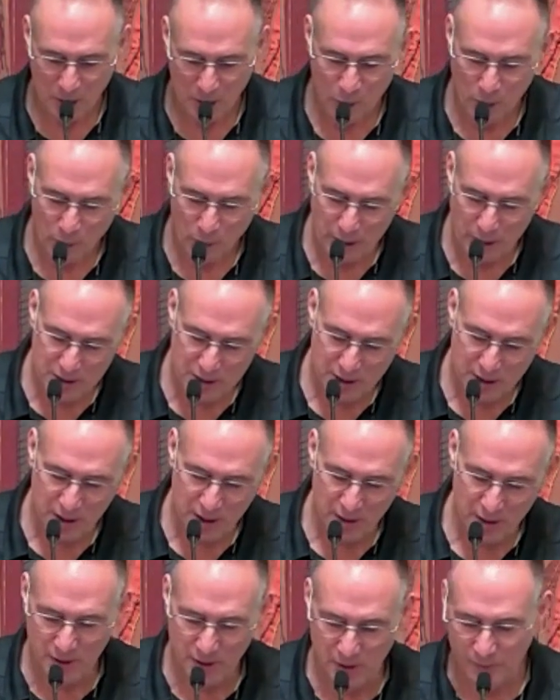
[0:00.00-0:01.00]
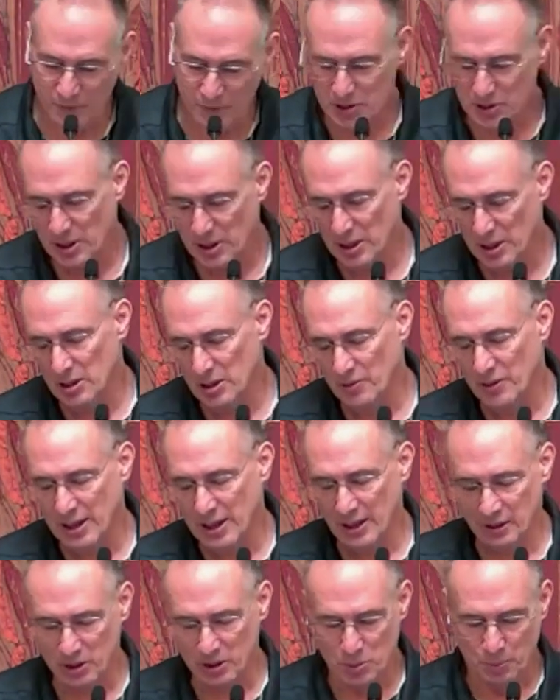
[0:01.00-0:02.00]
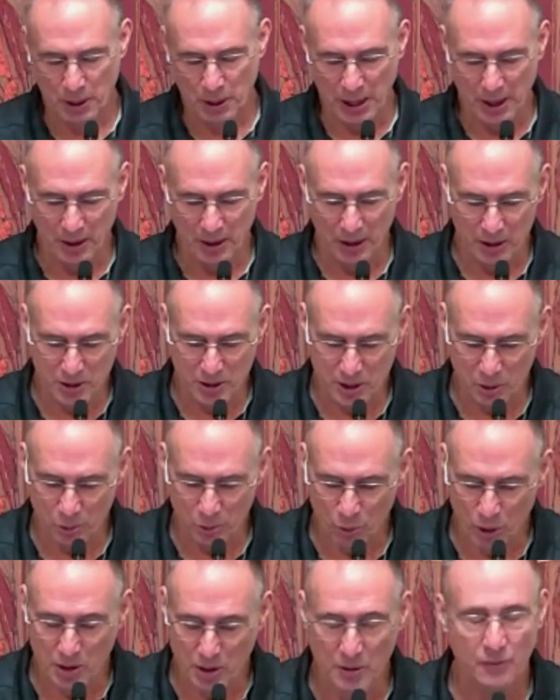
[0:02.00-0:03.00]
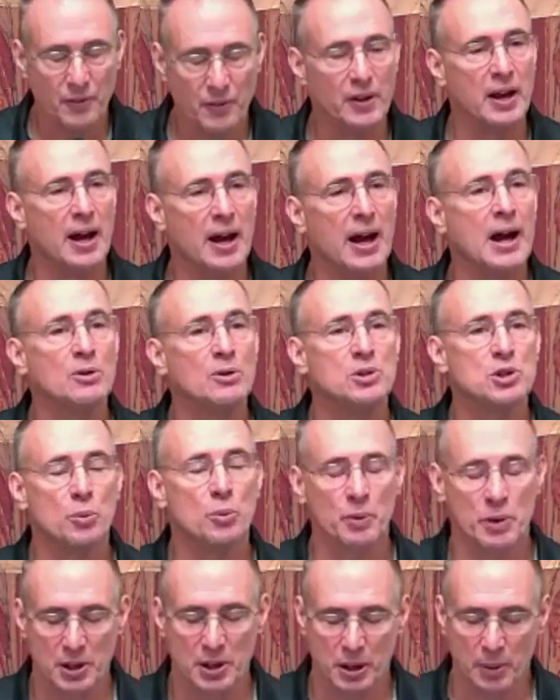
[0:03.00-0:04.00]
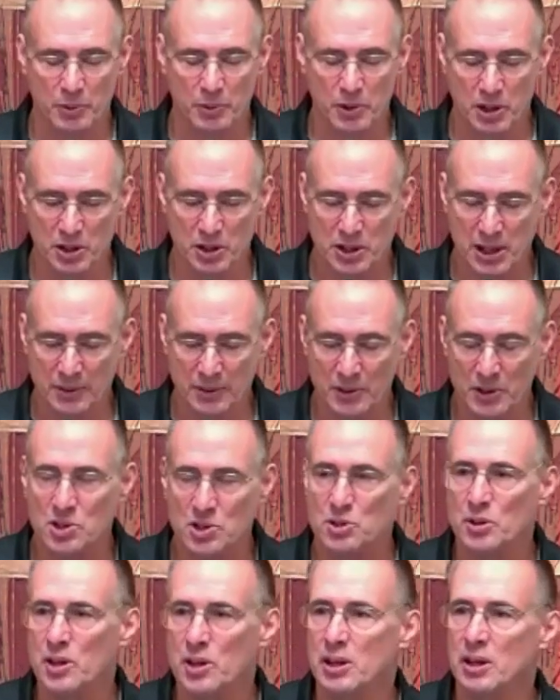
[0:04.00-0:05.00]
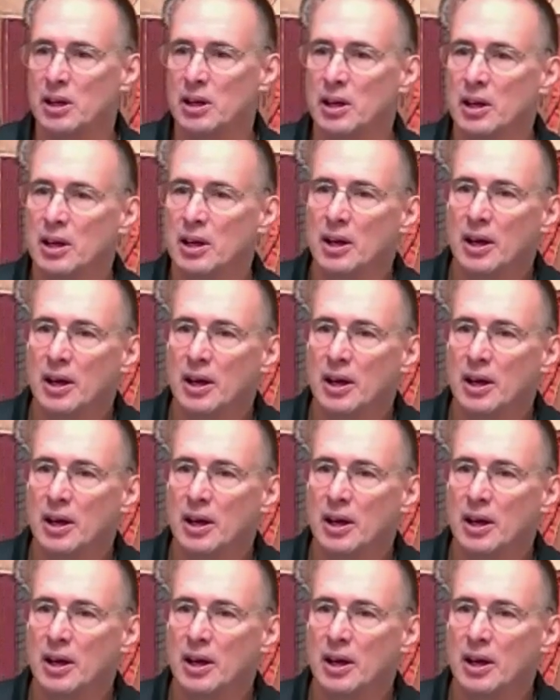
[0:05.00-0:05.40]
We wanted to live in the vicinity of Kelly's parents, and wonderfully, a house opened up just down the street.